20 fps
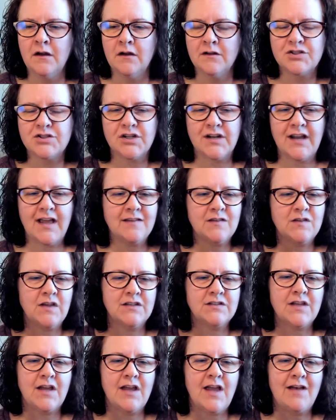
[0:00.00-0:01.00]
Jeanette
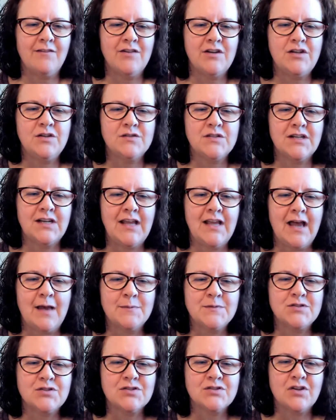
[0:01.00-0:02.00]
says, I haven't used any
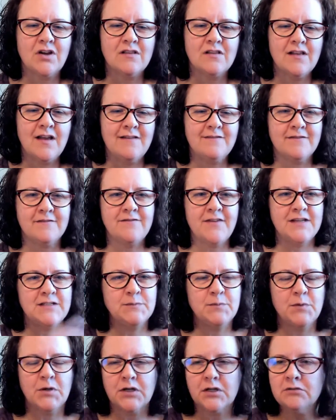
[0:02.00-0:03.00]
apps, just gone live from
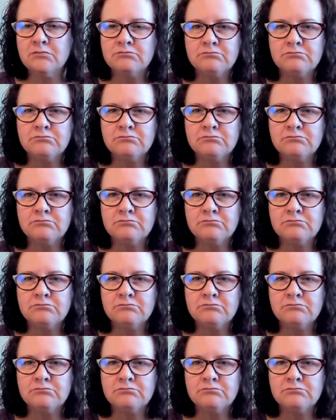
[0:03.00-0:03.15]
Facebook.